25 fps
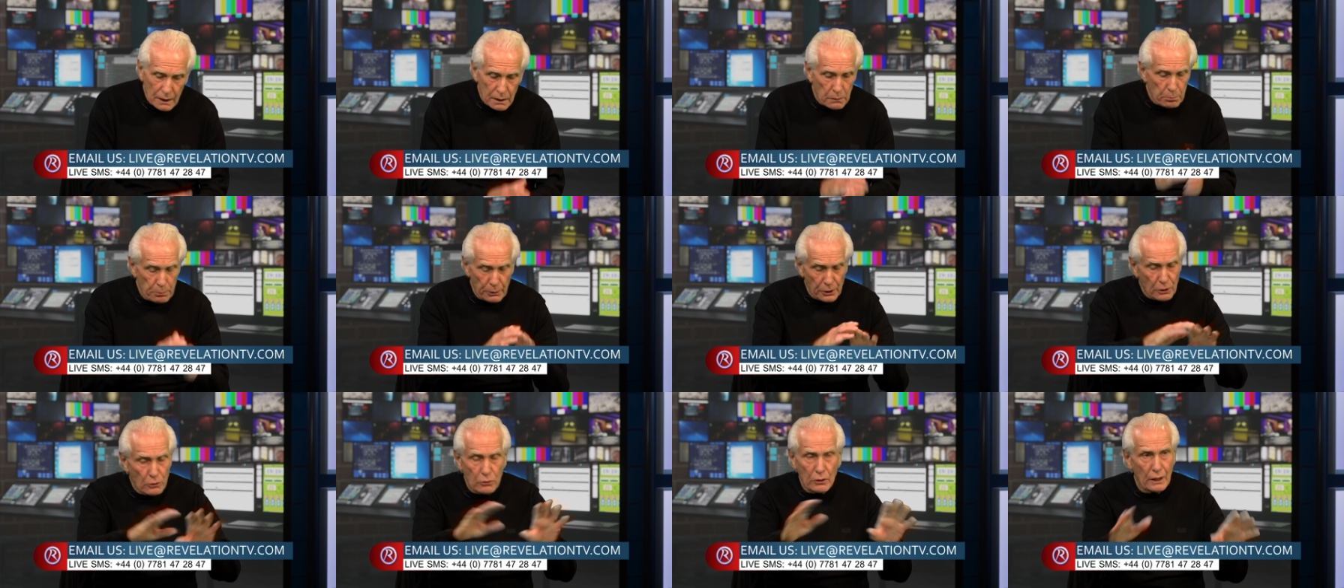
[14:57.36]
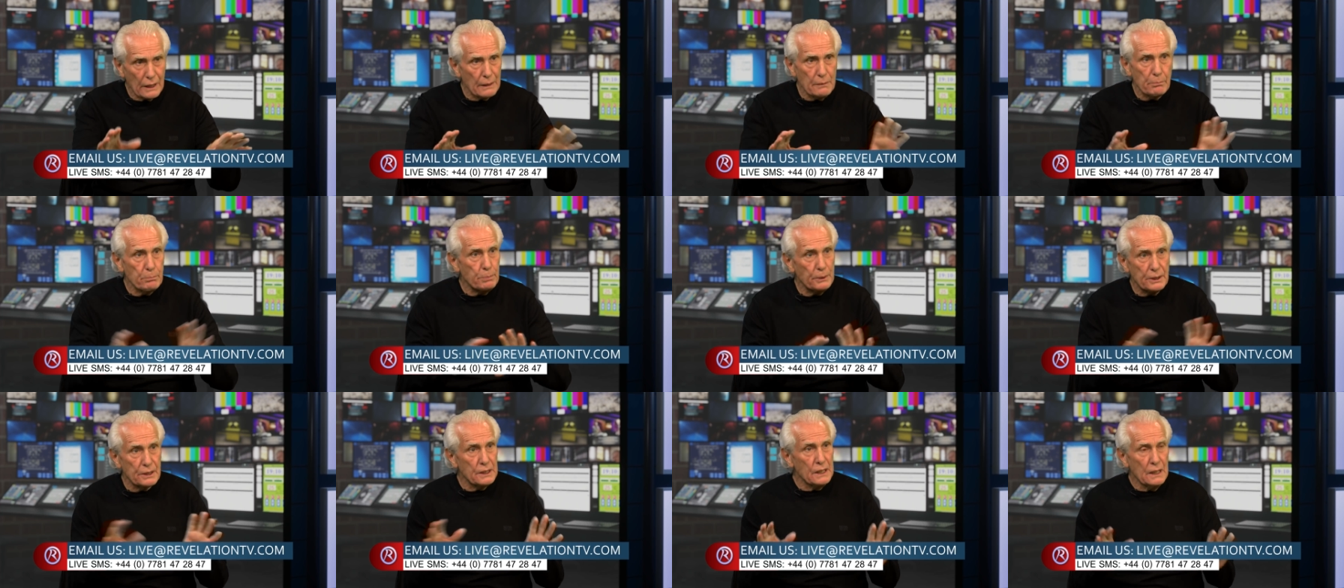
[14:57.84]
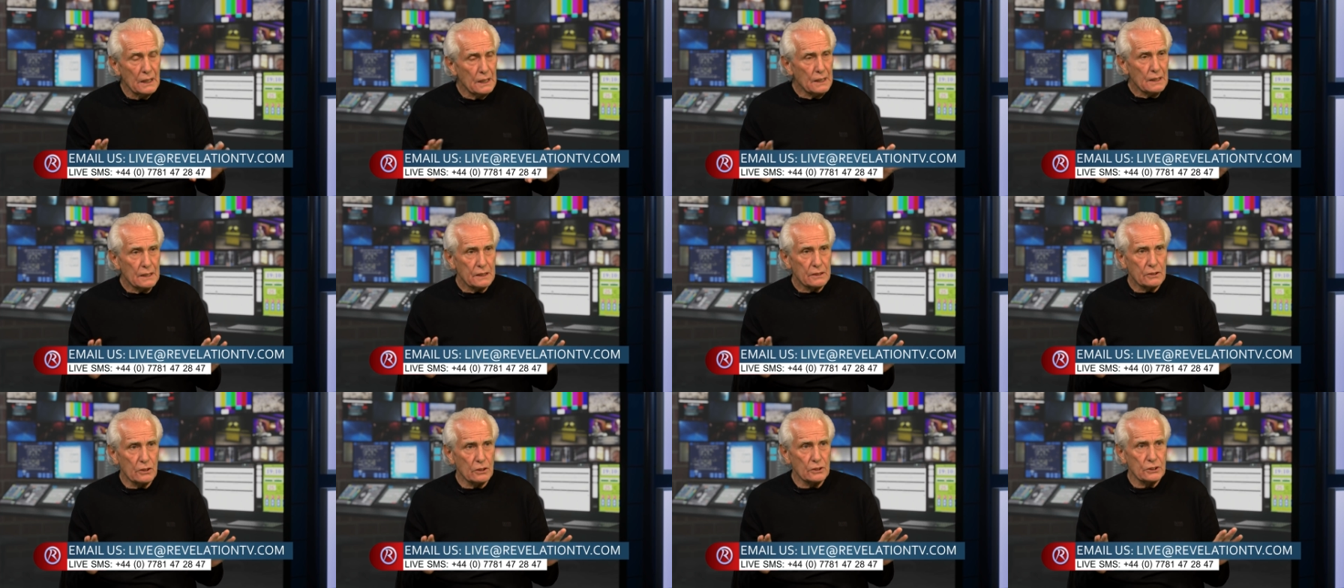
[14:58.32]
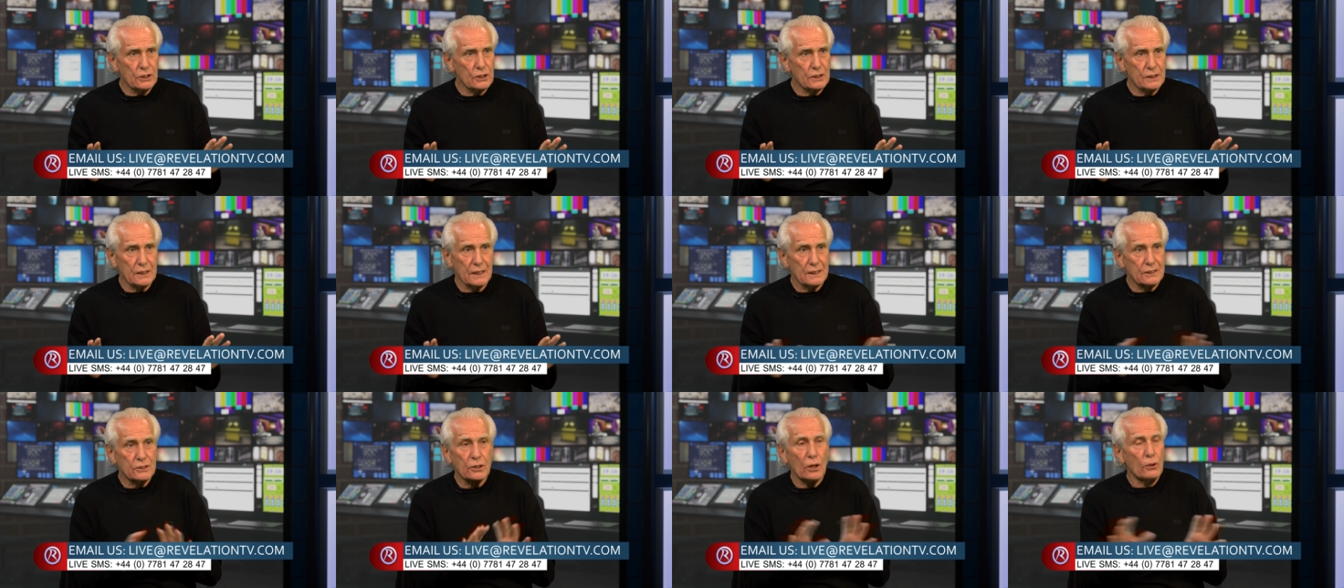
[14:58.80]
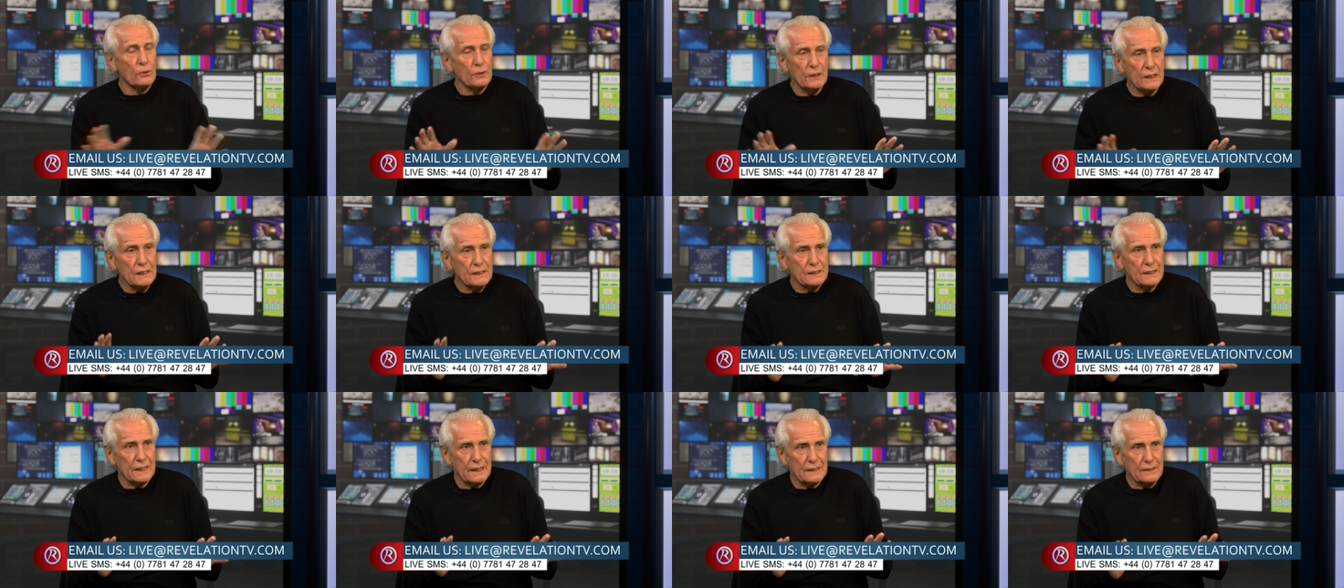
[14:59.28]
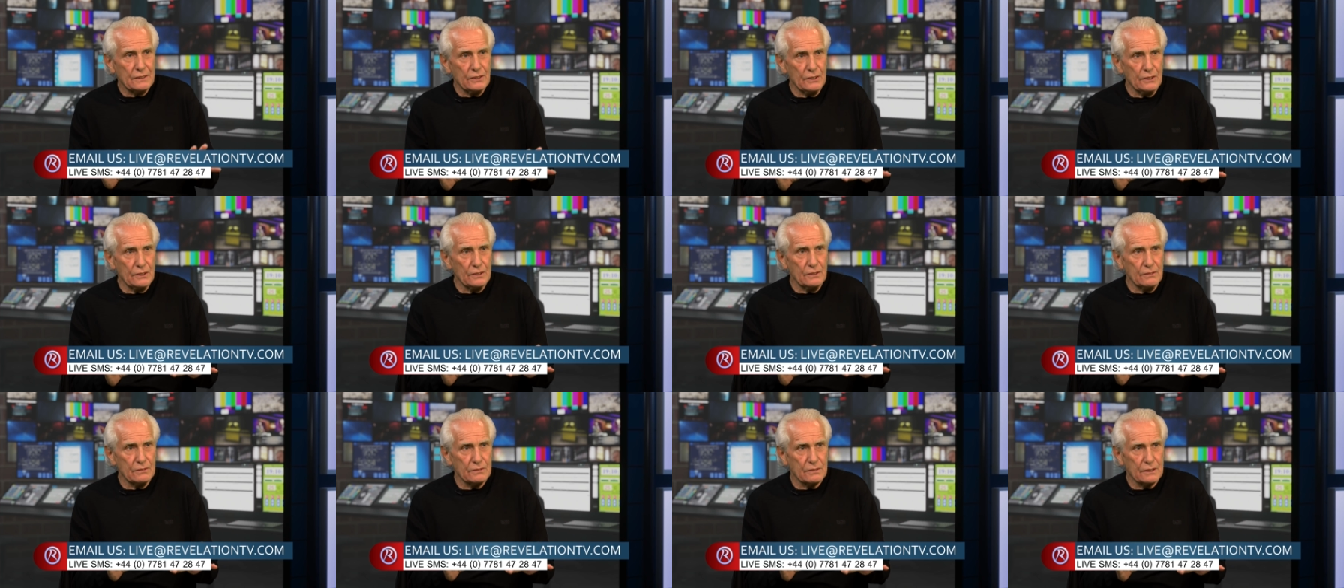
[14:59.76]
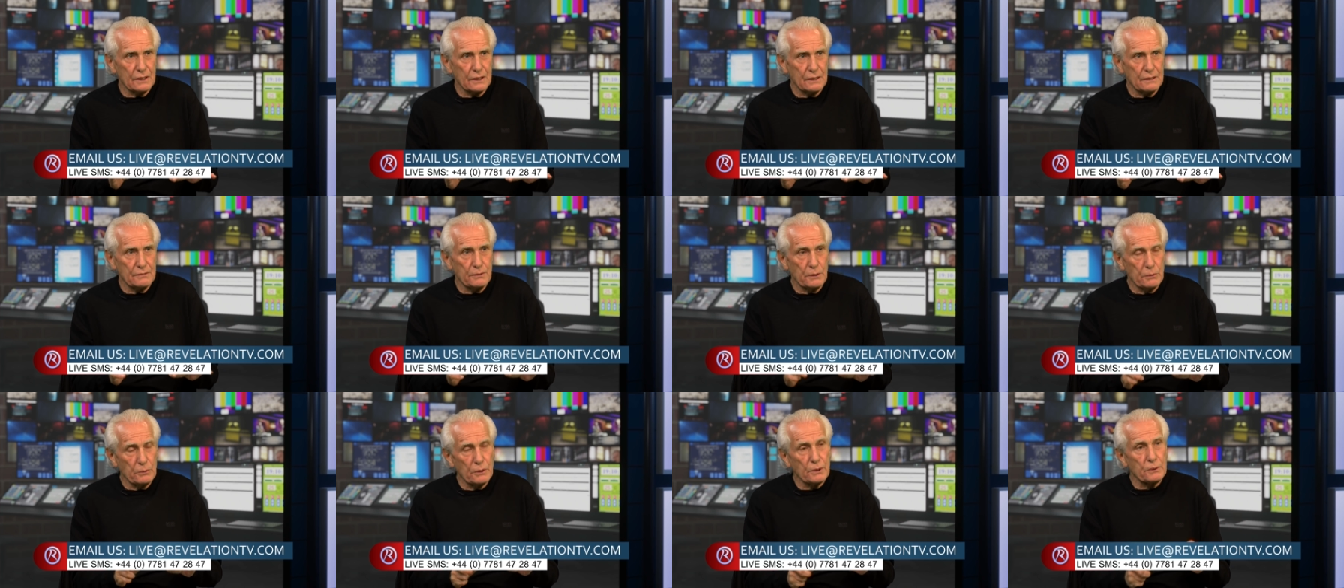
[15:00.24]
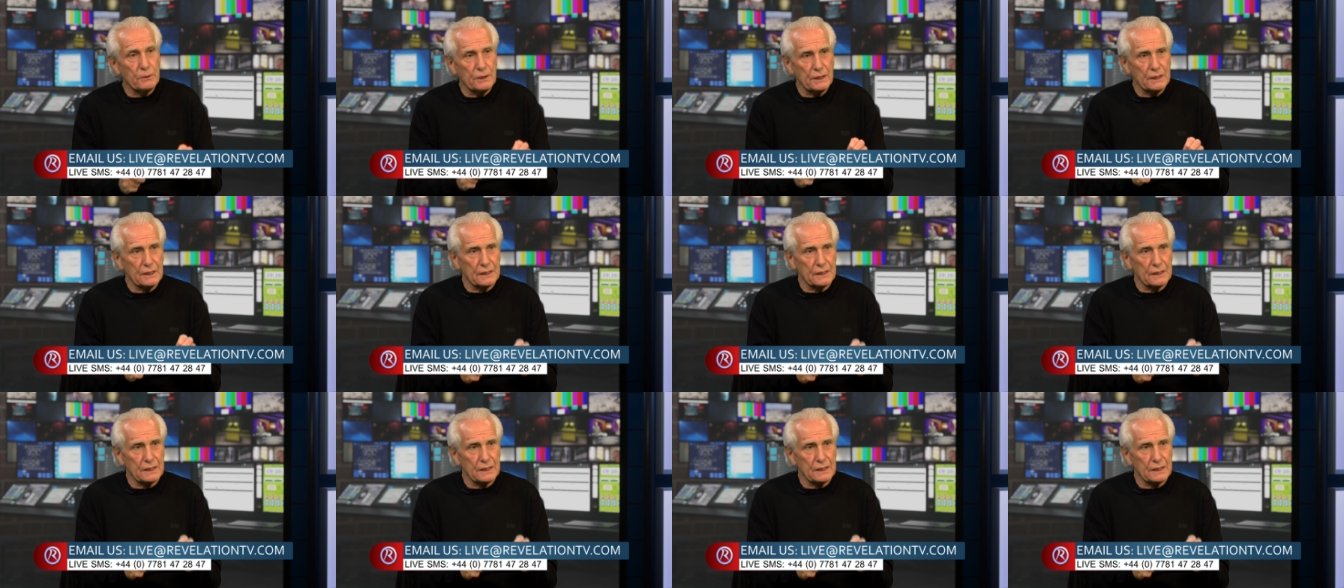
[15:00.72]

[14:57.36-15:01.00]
But all right, but God just says, don't eat it, you know? If you want to eat the